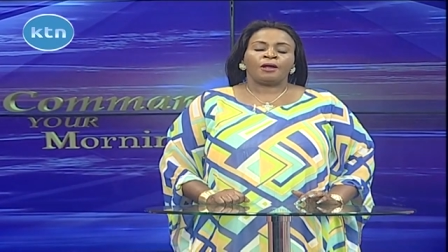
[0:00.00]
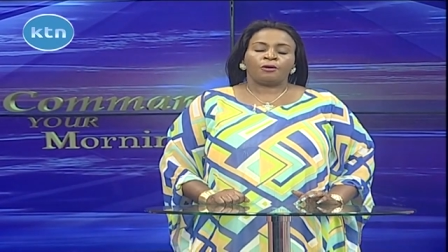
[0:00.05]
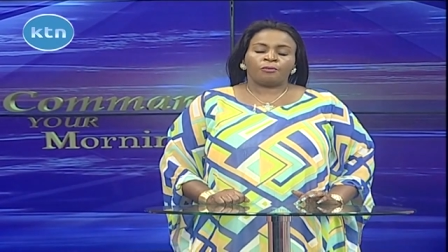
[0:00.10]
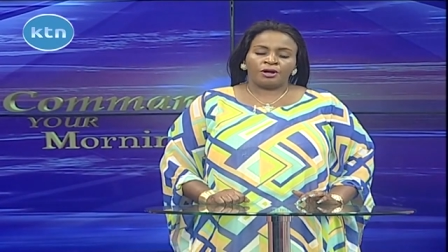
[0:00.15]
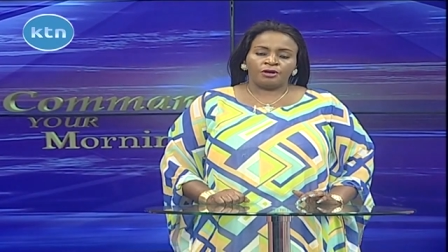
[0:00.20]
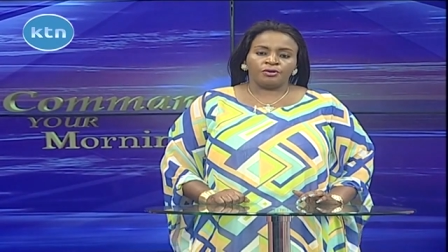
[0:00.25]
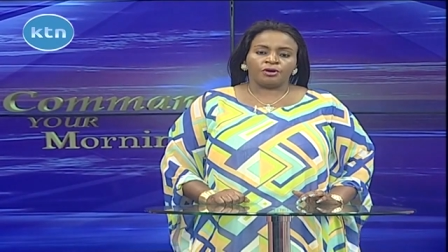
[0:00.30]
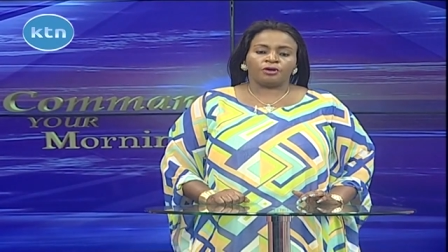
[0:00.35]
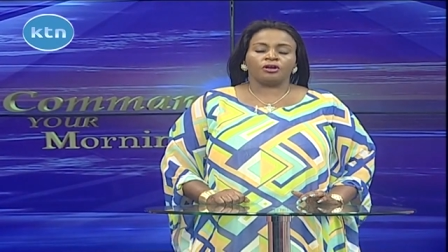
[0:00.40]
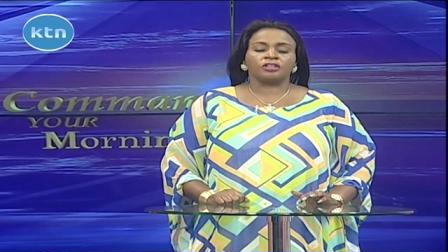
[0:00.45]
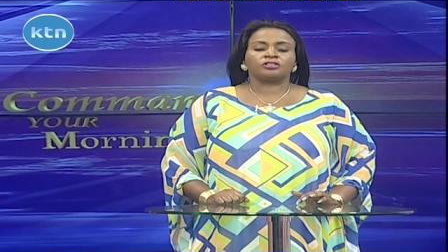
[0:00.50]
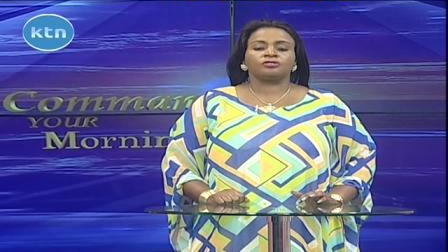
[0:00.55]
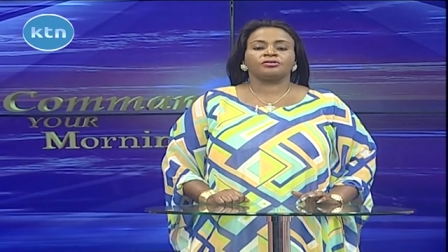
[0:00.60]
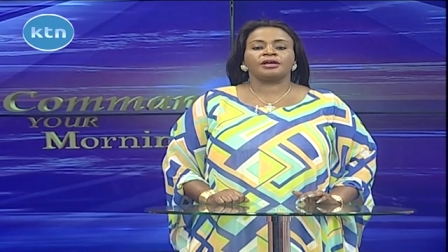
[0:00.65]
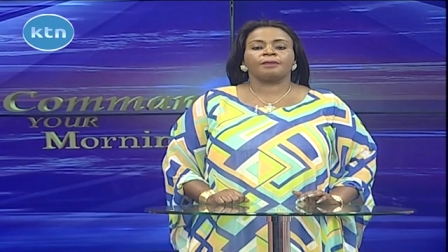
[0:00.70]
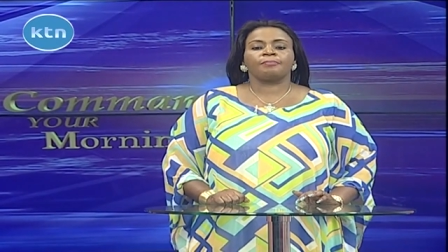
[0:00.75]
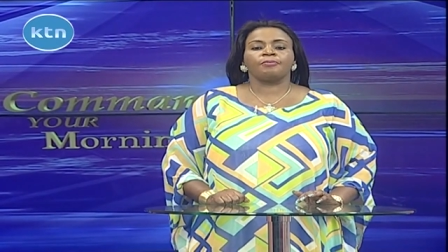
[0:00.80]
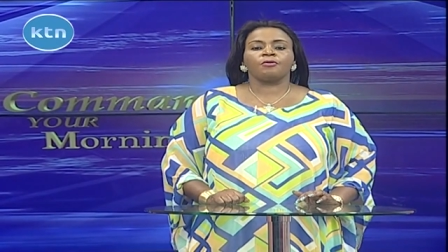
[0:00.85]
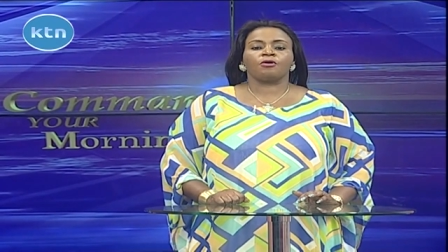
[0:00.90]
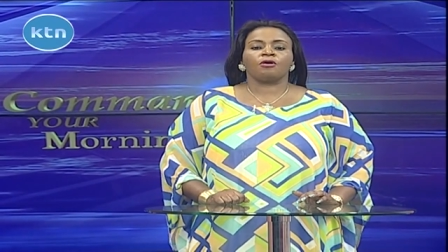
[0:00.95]
When we go to
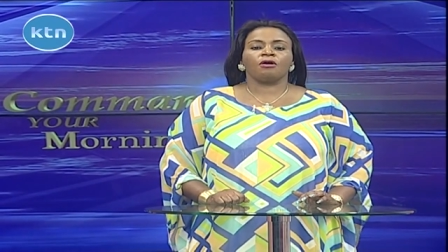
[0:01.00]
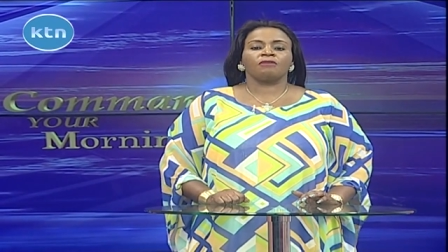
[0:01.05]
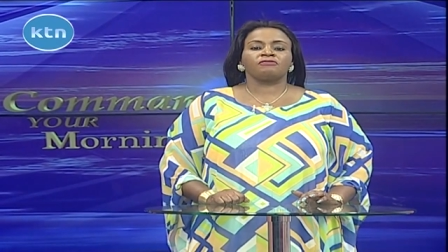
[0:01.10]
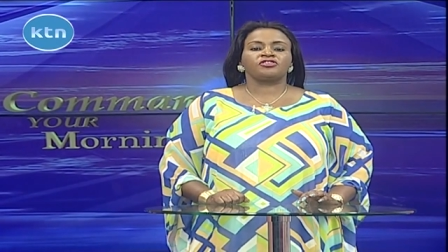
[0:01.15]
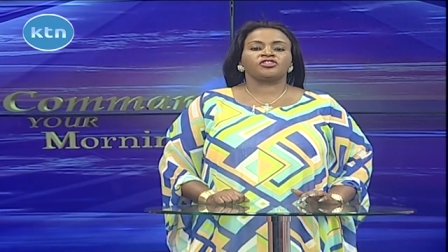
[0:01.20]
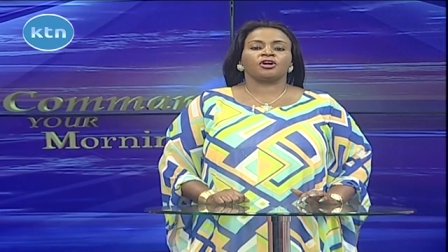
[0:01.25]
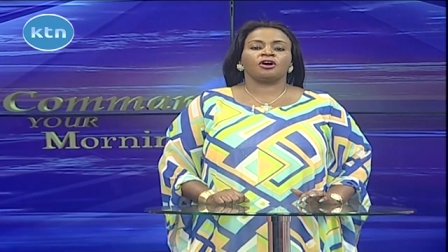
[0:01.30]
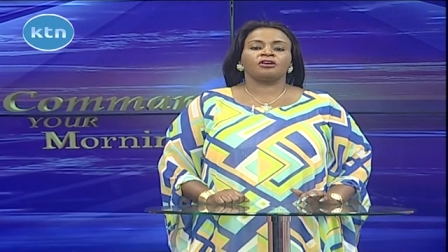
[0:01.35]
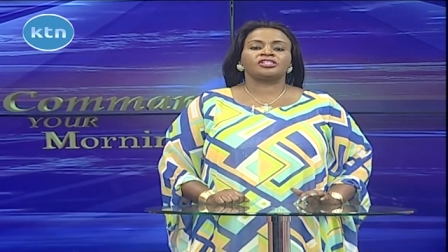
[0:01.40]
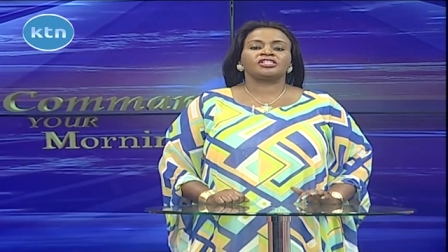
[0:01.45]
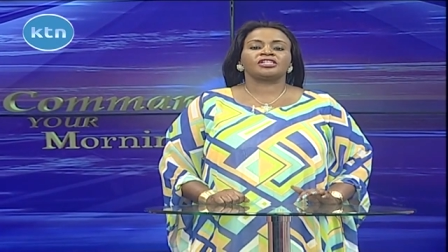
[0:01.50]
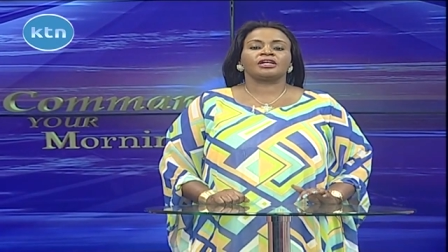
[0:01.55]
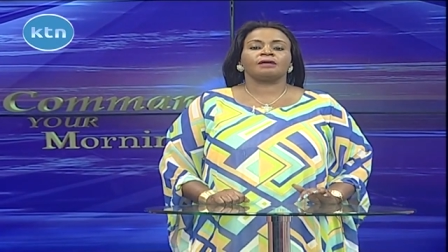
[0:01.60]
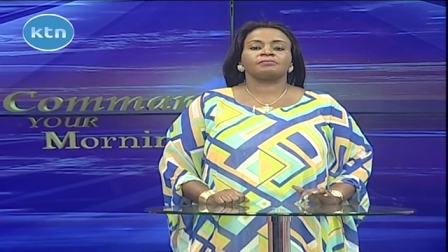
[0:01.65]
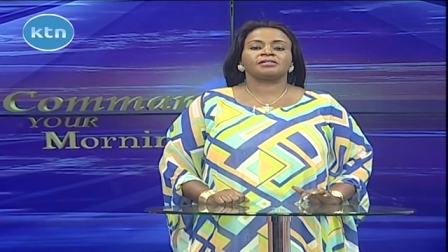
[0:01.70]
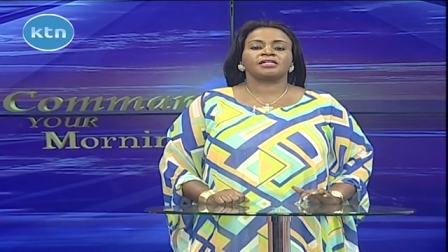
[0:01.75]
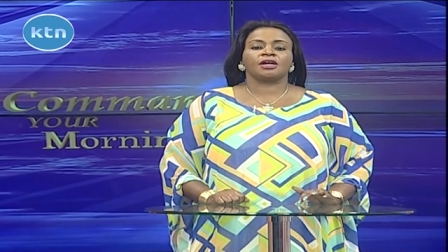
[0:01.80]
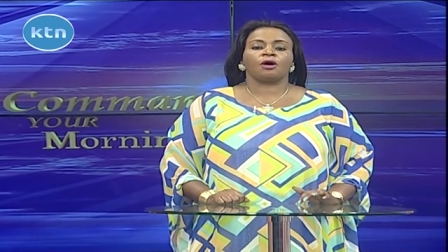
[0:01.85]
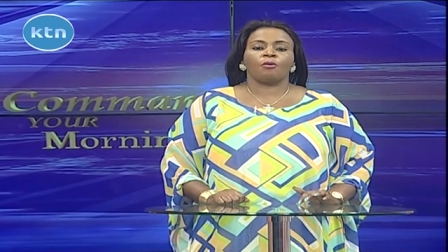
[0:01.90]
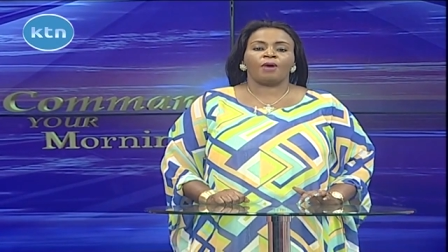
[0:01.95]
the book of John,
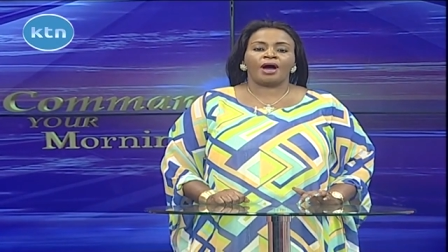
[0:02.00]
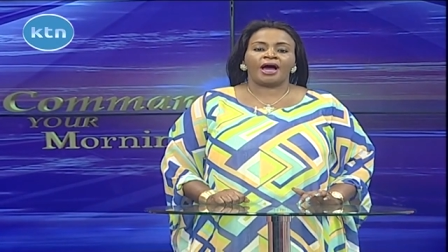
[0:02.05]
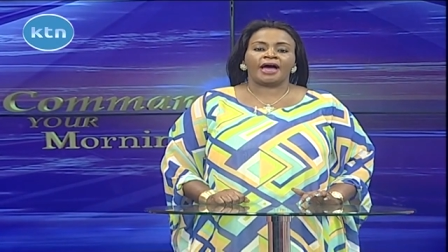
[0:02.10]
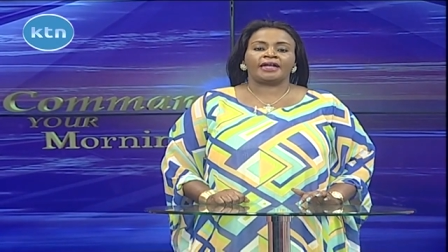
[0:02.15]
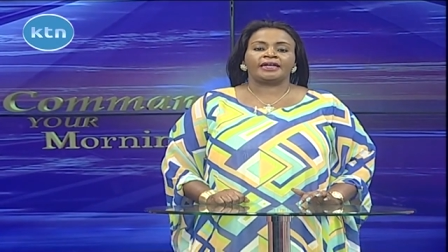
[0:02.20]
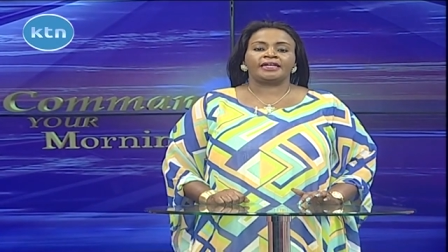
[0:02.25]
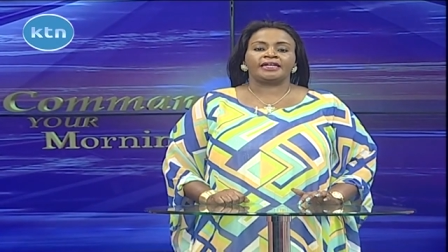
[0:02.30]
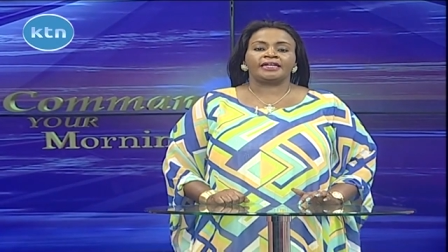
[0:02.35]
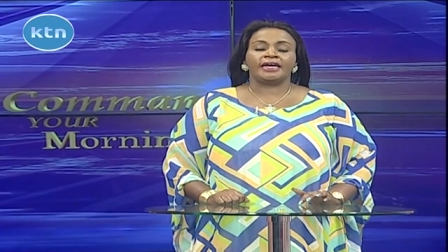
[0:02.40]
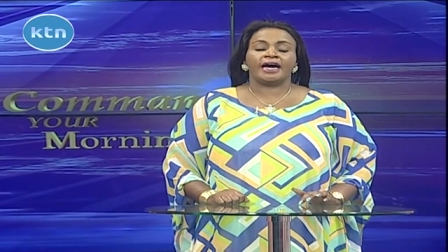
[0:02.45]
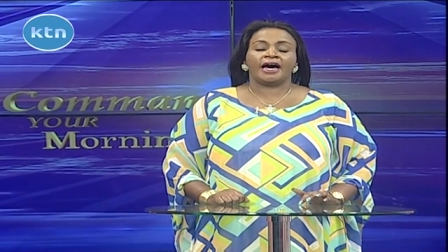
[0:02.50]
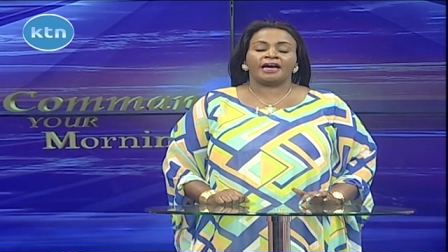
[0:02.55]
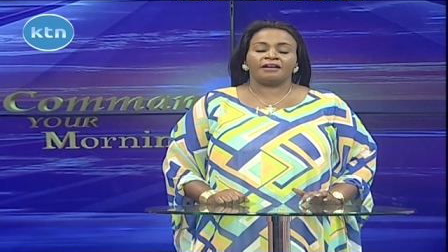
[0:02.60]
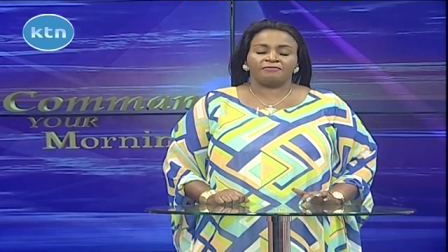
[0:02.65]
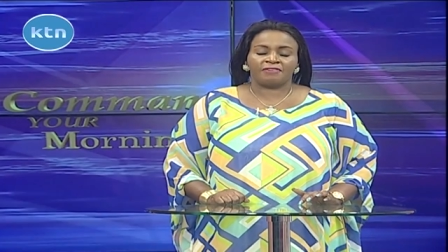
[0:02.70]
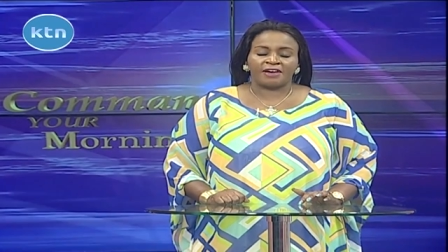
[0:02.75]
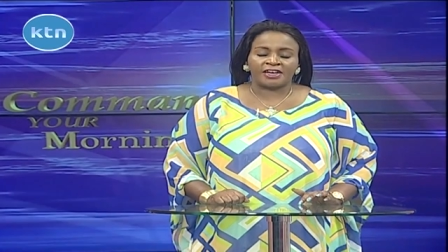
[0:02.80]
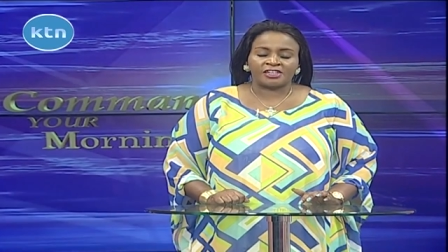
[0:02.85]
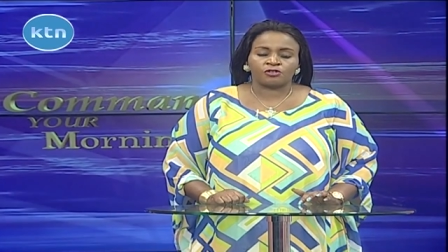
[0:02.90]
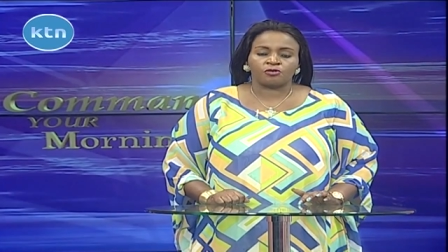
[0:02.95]
chapter 1
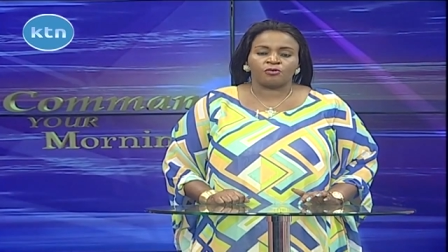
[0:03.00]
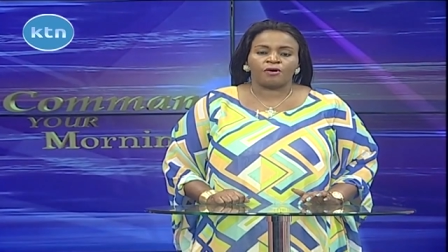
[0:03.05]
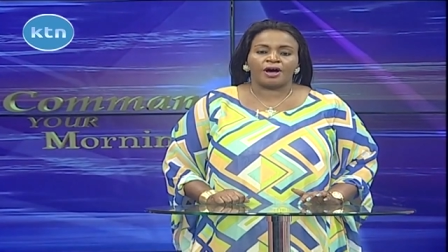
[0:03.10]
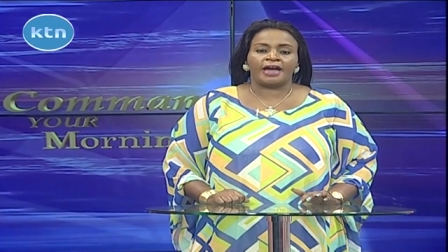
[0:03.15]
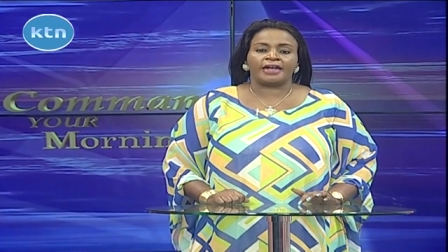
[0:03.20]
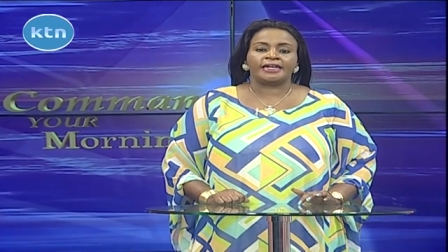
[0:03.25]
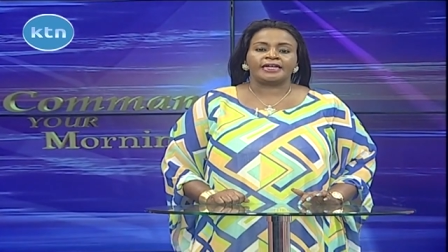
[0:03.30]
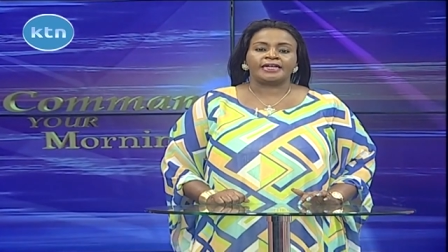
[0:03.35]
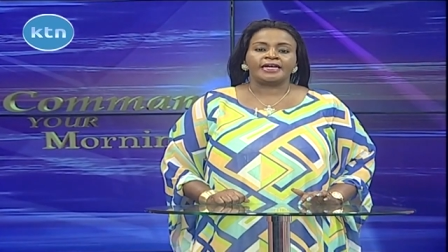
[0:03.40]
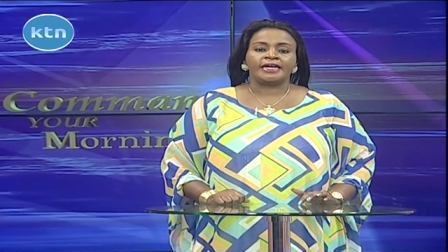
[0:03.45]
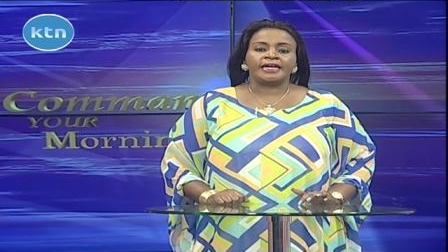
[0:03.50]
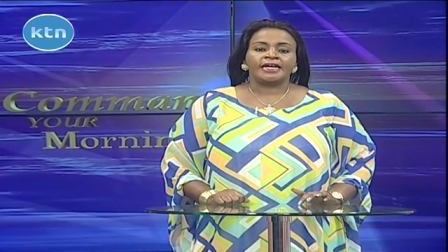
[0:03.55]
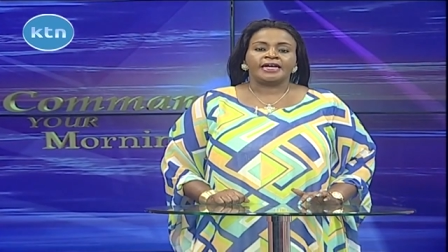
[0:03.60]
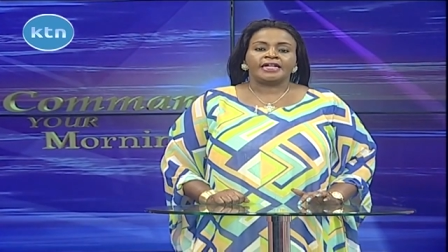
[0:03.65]
and verse 1,